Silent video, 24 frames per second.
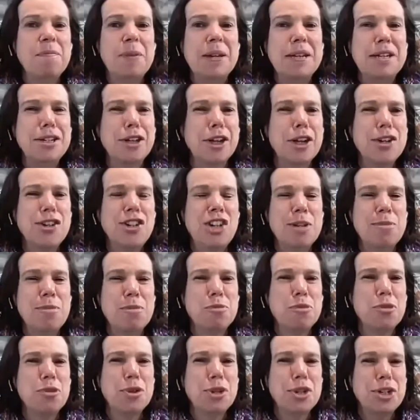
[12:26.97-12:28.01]
Bendigo Sheep
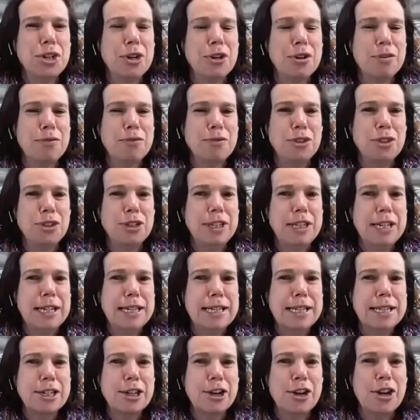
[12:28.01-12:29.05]
and Wool Show a few
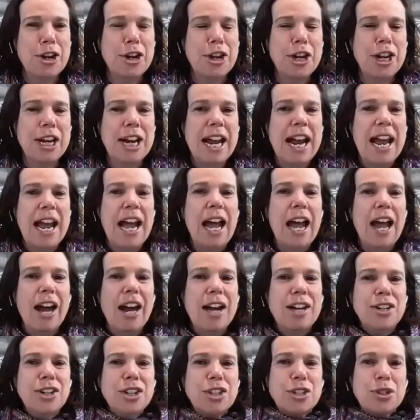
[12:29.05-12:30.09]
years ago, and
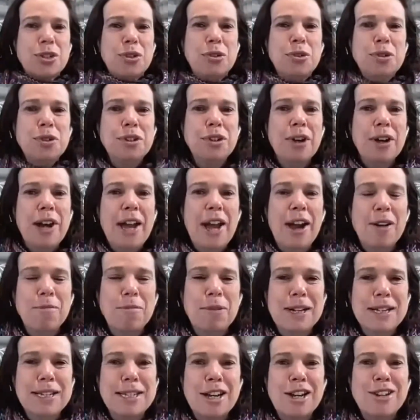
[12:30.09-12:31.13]
I just could not help
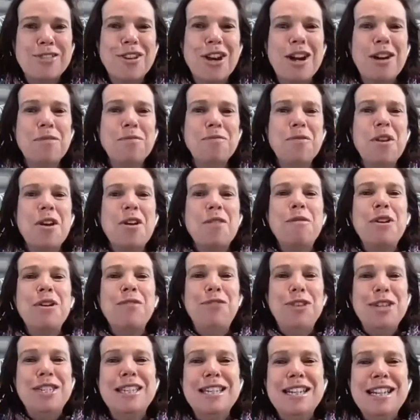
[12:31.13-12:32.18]
myself. We
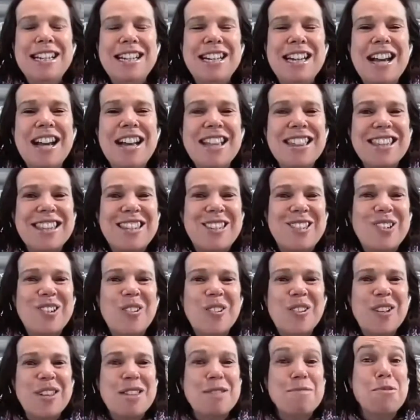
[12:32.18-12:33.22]
visited the
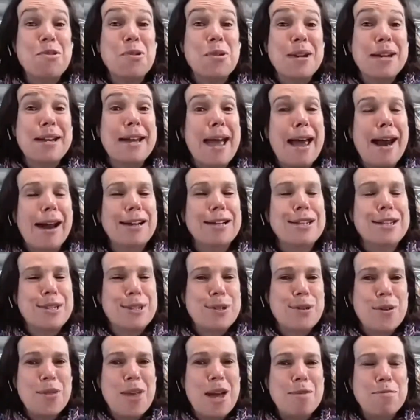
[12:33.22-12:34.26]
stall in the morning and I
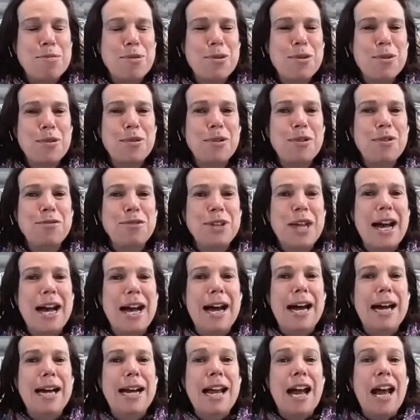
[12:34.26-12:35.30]
saw that ball of
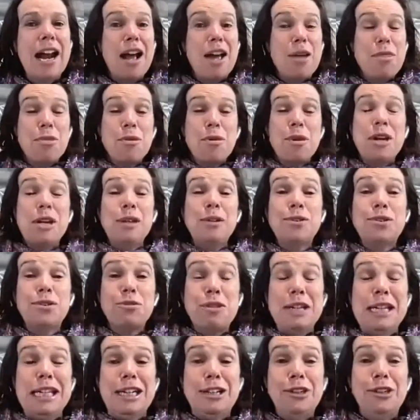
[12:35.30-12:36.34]
yarn and I thought it looked
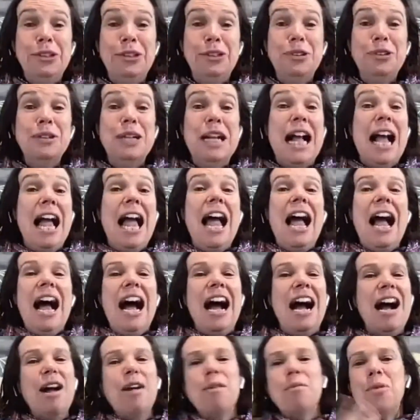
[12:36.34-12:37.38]
really cool.
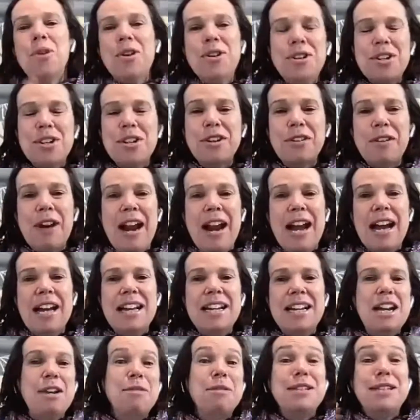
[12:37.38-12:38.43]
Wandered
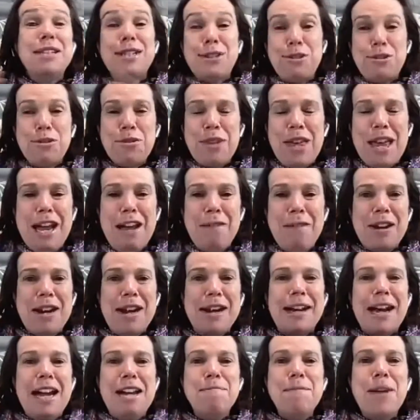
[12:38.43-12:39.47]
around, it was still there when I
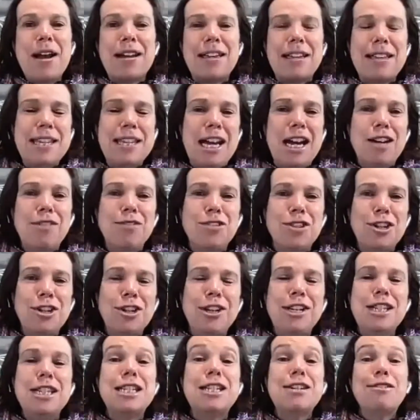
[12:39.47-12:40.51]
came back in the
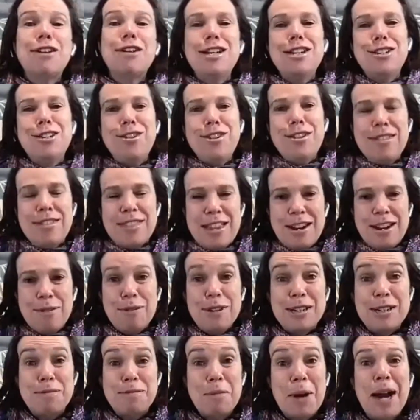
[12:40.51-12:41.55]
afternoon, so I knew that it
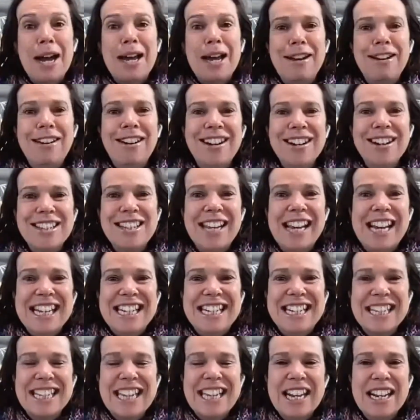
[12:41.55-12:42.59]
was mine and I just had
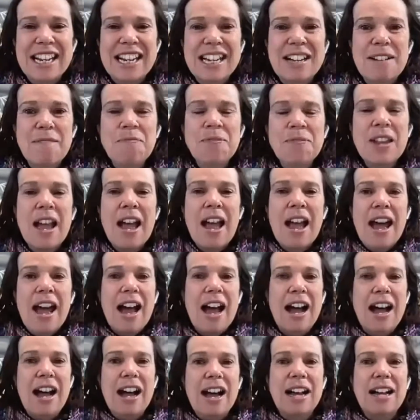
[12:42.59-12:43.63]
to get
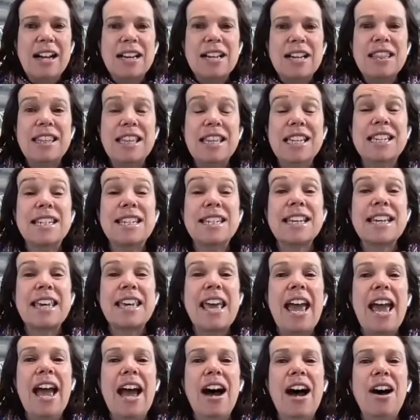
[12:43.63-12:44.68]
it. This
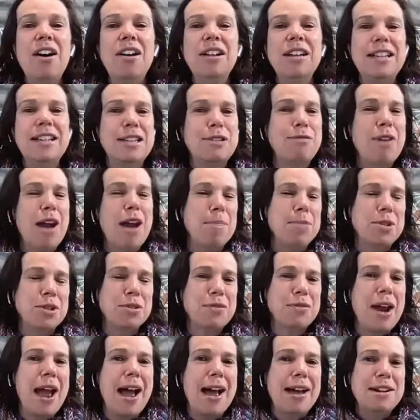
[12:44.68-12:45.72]
cowl is wrapped
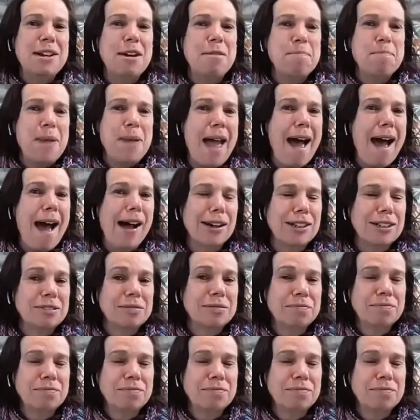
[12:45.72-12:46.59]
around about